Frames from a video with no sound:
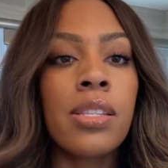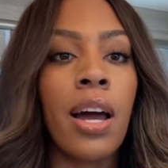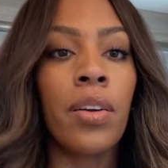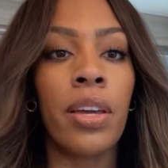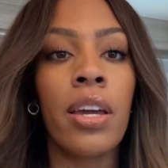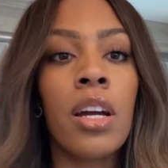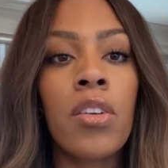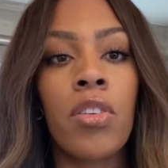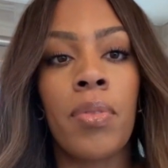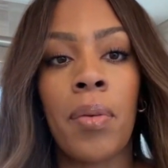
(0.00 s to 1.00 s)
down here
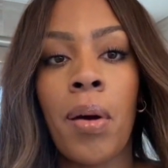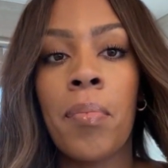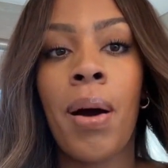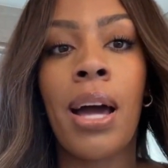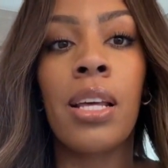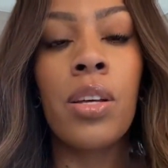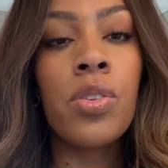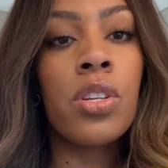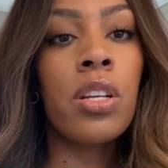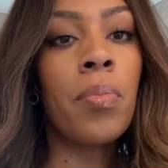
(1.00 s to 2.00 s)
from like my body
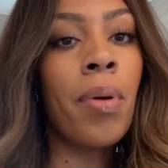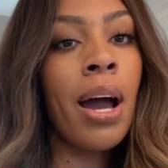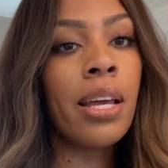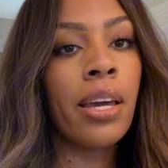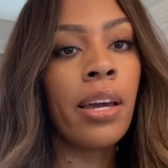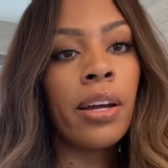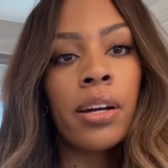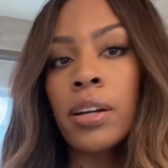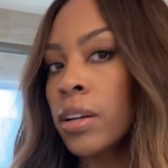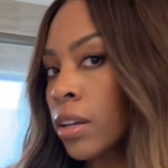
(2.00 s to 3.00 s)
lotion and body
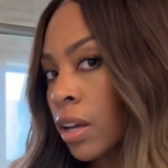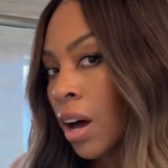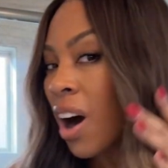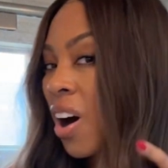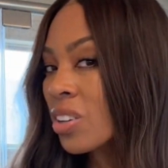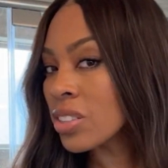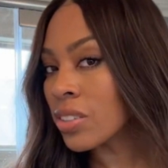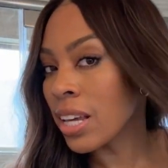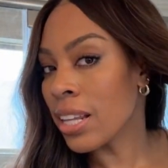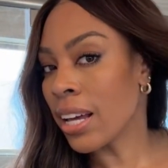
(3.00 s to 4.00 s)
care. I'll also
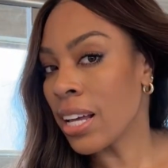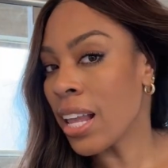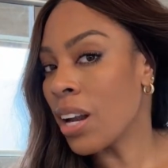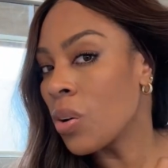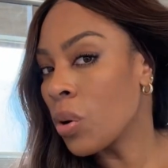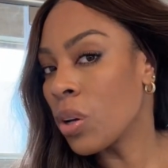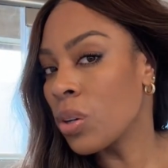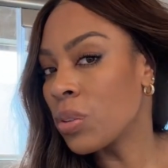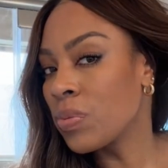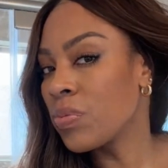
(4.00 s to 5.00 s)
get like a lot of
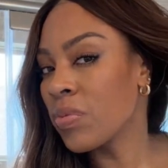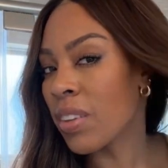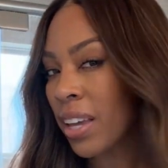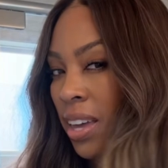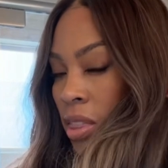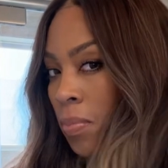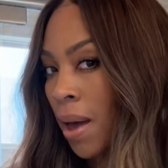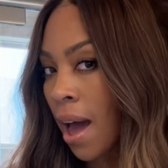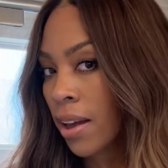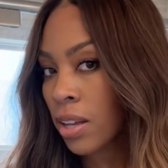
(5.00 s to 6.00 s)
oil like in the
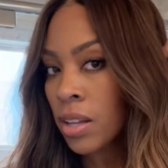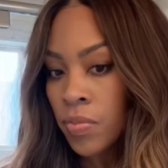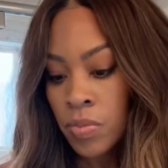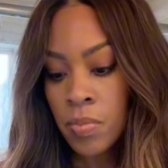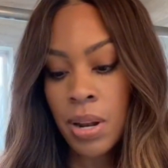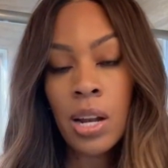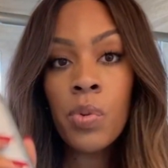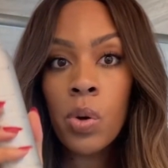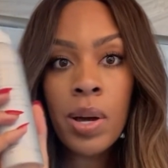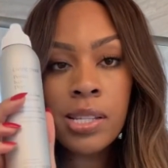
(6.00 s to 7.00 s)
back, but I don't
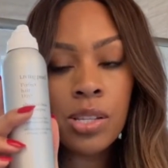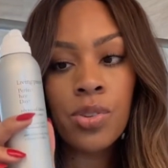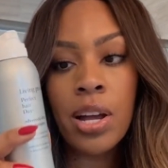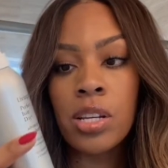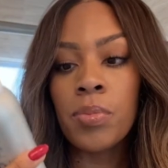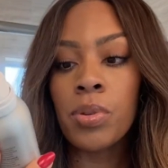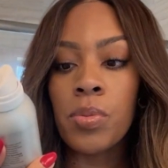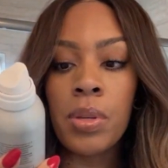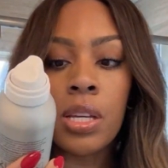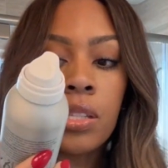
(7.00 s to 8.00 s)
want to waste this dry shampoo
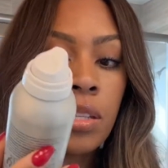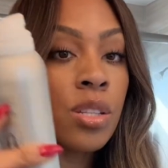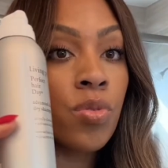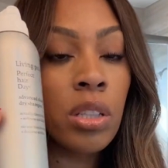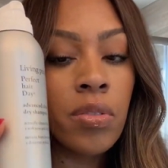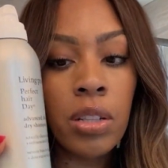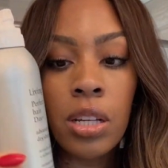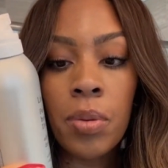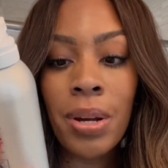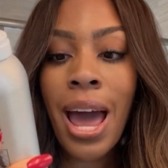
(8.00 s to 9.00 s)
because it's really, really
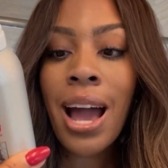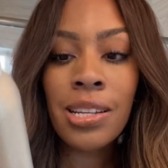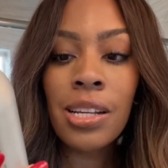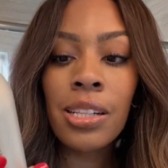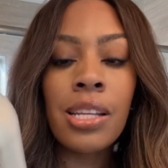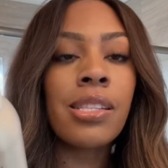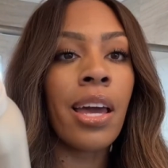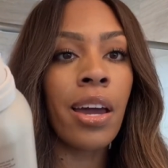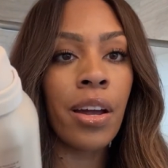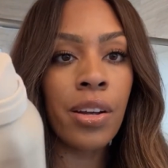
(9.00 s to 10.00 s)
good, but it actually cleans the
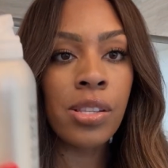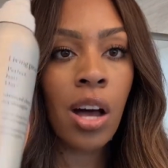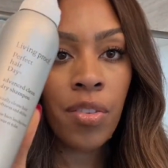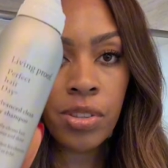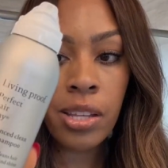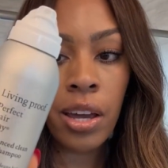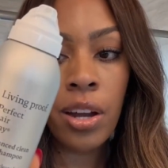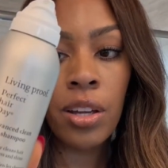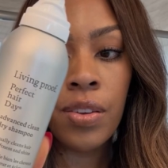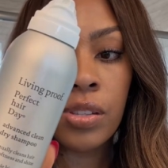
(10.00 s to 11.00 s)
hair, it softens the hair,
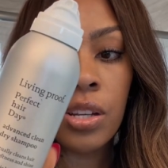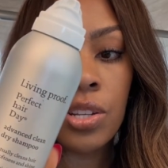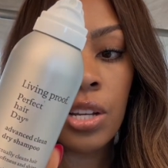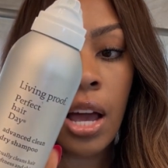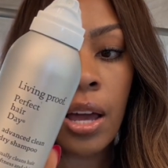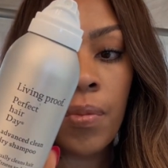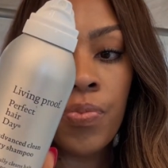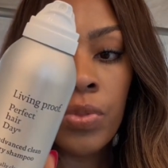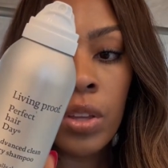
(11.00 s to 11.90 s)
it gives good shine.